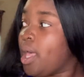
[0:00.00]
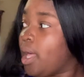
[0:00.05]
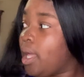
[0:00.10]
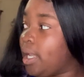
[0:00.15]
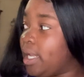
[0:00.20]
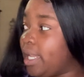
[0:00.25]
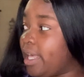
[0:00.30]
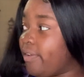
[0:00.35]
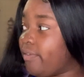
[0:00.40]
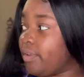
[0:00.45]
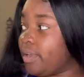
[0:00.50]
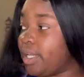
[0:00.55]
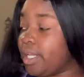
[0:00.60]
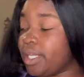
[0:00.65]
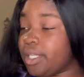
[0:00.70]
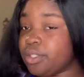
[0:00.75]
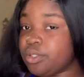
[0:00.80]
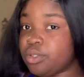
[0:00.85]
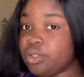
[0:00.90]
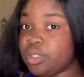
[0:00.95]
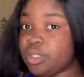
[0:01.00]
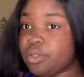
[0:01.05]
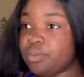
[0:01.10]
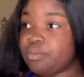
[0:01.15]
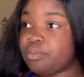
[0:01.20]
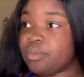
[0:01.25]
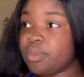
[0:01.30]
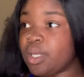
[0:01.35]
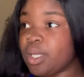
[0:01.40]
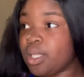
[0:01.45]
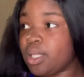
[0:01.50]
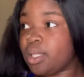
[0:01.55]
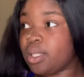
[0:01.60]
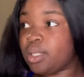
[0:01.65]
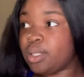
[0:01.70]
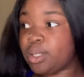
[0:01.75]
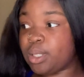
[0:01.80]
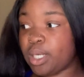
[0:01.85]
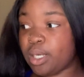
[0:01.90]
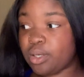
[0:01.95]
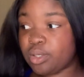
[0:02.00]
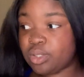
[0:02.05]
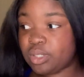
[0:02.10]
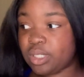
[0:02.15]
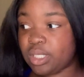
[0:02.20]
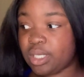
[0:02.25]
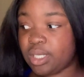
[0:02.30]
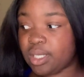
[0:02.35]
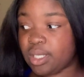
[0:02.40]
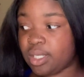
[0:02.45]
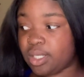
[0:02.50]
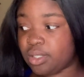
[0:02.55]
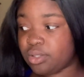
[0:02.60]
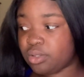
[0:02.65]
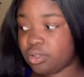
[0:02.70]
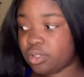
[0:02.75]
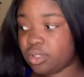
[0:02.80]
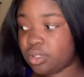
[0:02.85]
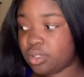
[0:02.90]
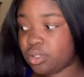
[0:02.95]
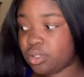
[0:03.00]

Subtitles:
1100, 1300,